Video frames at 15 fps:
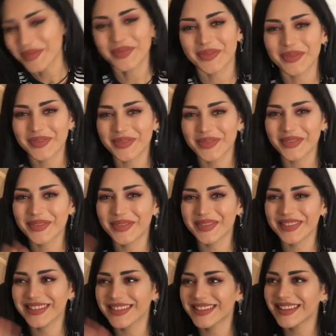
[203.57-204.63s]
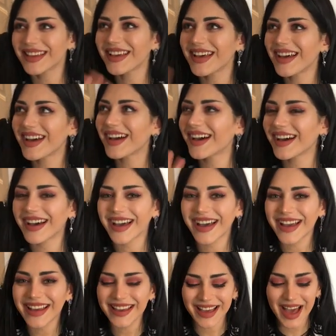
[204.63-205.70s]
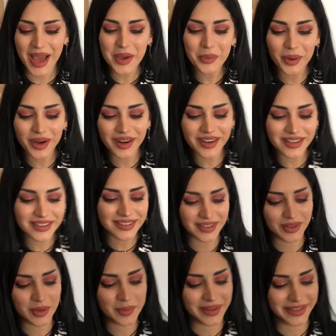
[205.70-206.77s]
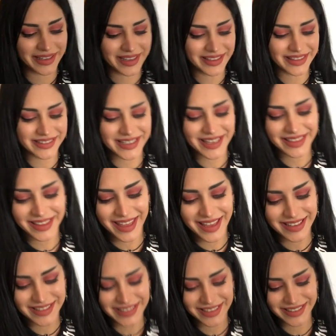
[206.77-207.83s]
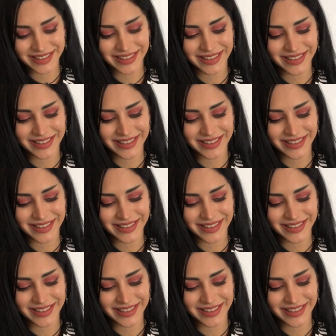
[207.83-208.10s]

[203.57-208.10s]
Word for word: we are together. Hello. Hi. Hi world. Oh my god, the death candy